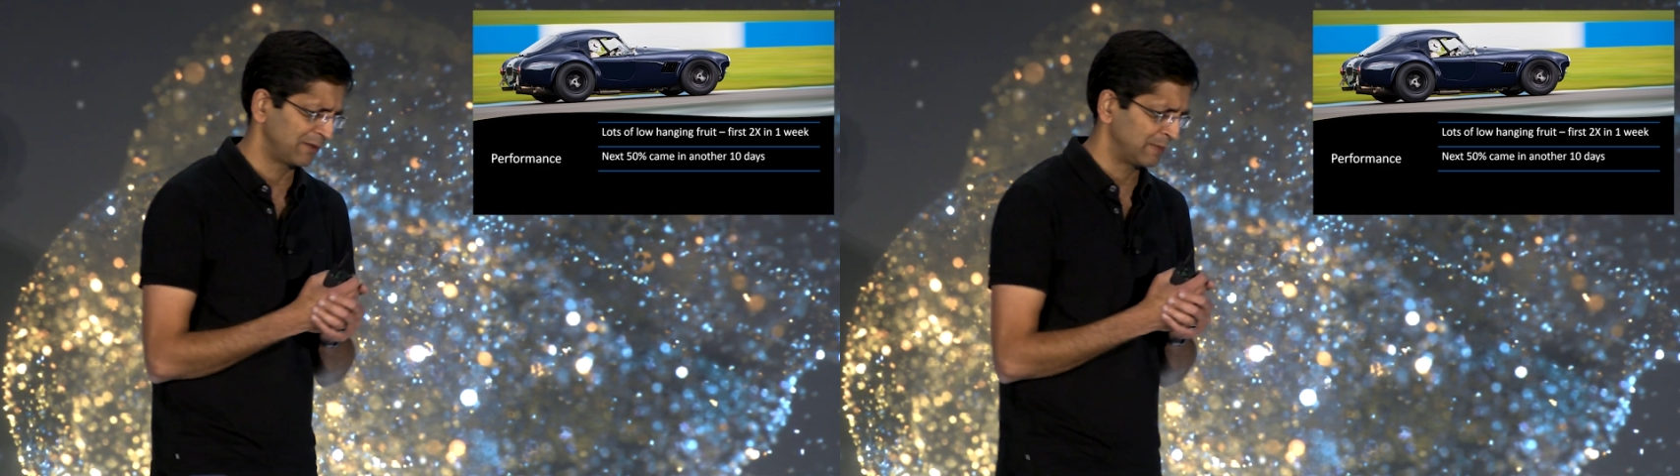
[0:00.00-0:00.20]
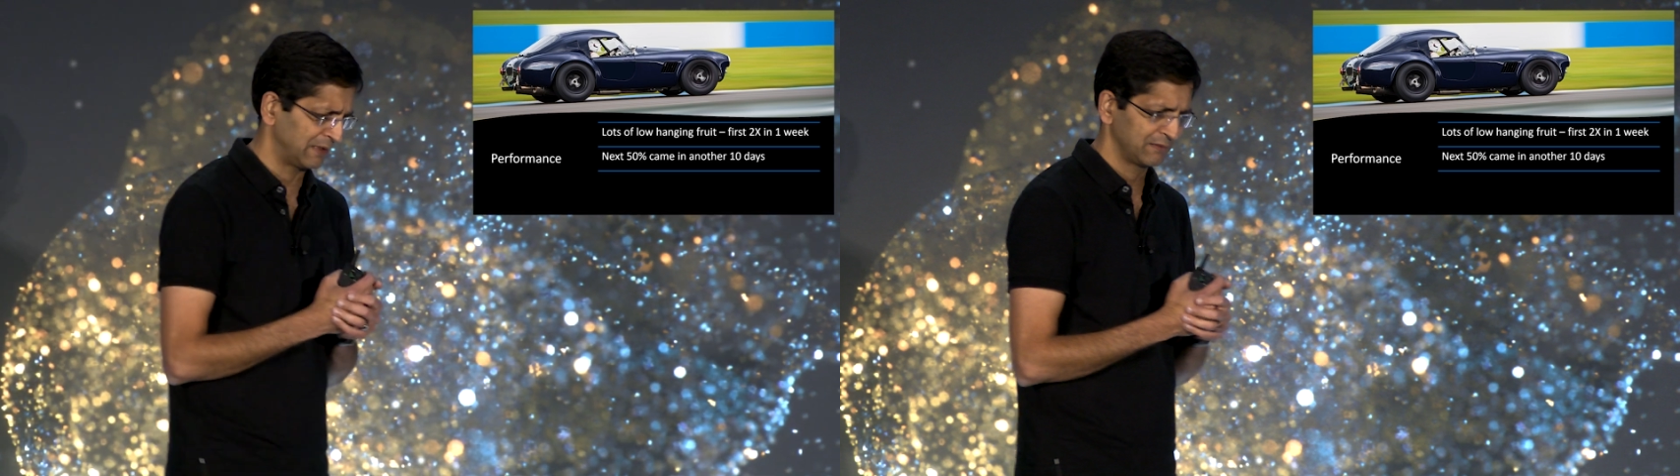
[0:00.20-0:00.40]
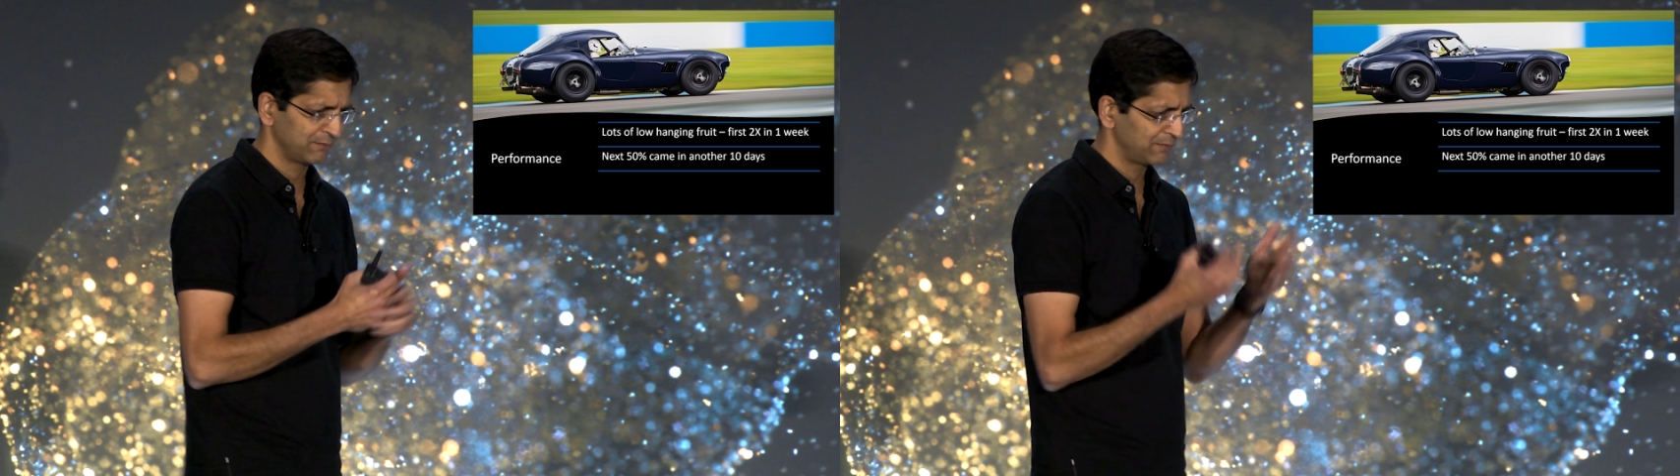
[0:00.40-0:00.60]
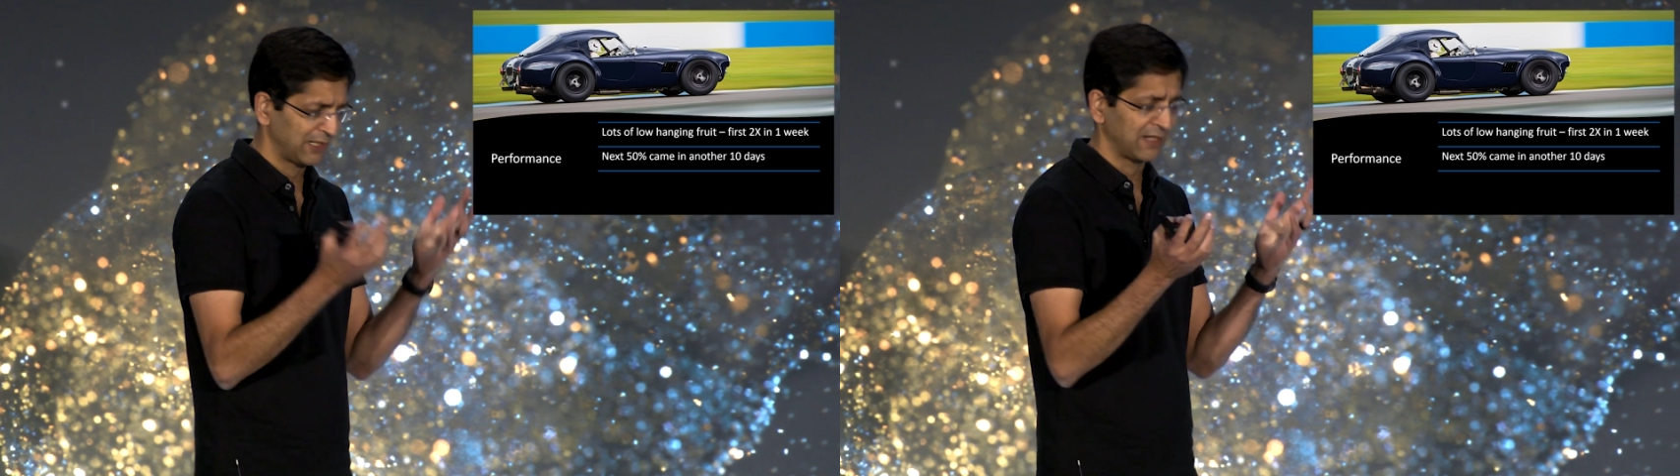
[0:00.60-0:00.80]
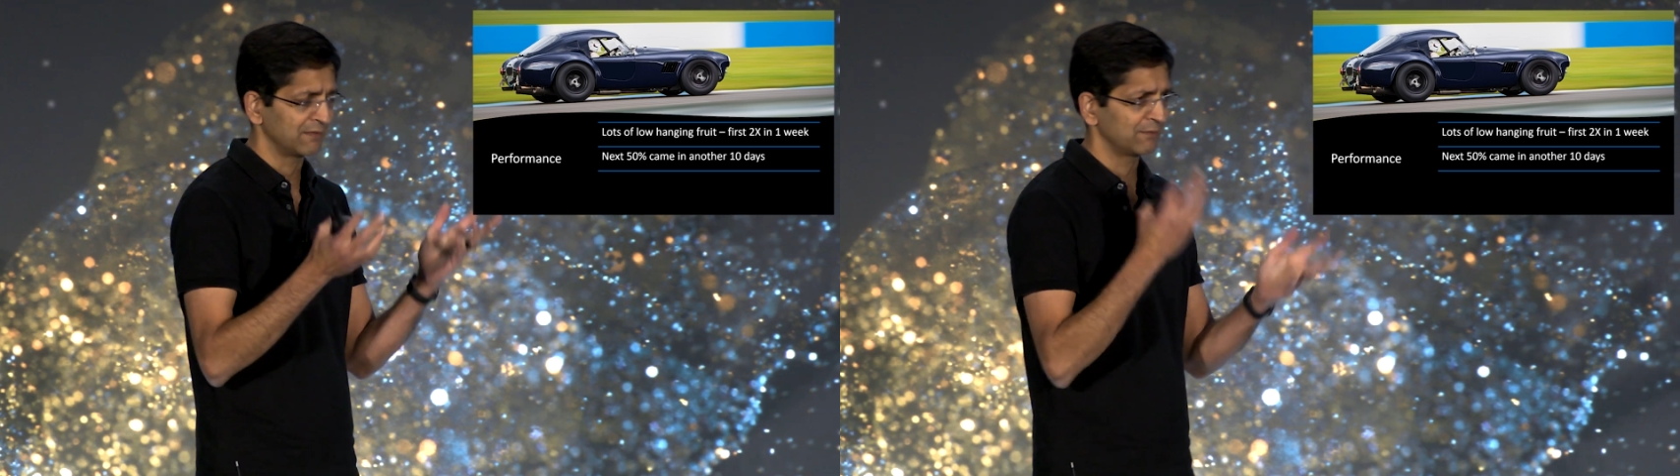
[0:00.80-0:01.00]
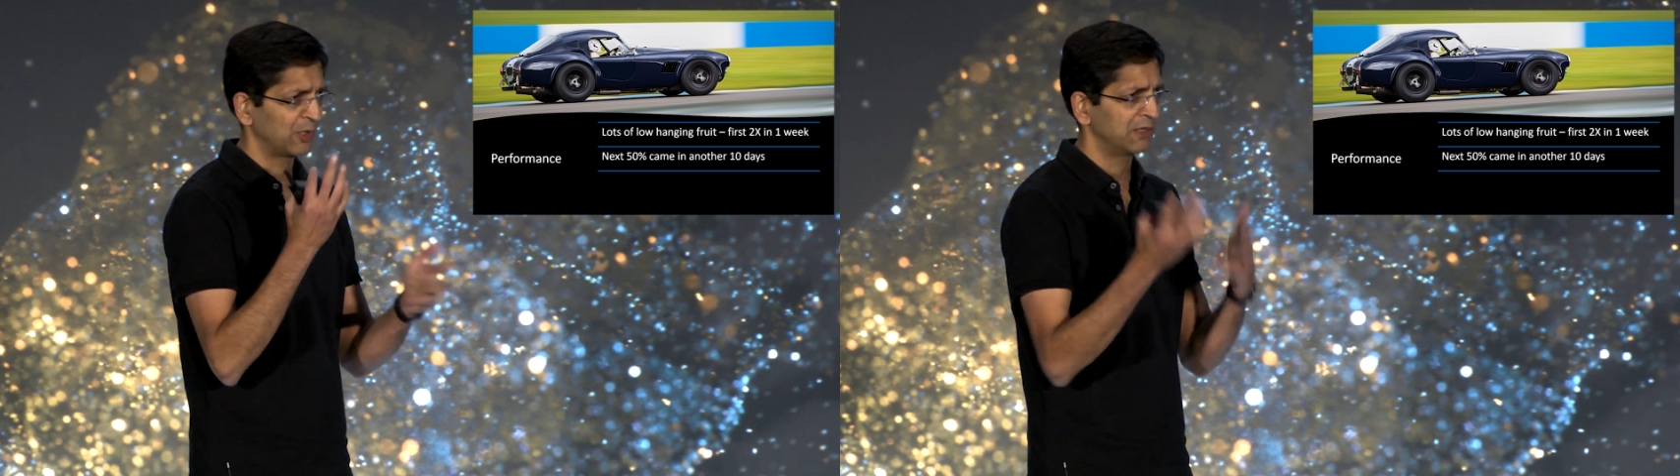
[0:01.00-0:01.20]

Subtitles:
but again,